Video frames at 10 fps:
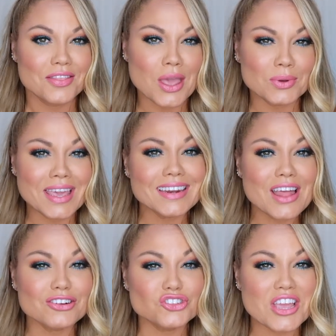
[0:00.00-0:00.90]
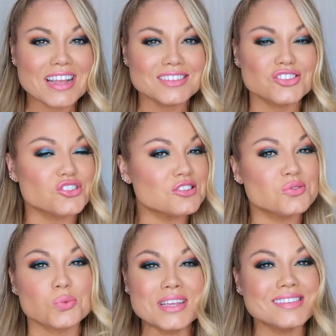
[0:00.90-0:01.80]
They would get another chance just
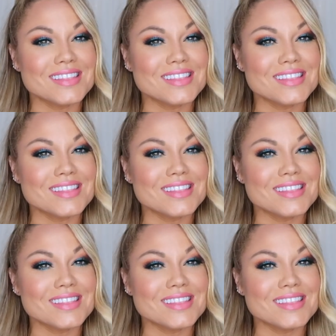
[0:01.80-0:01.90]
weeks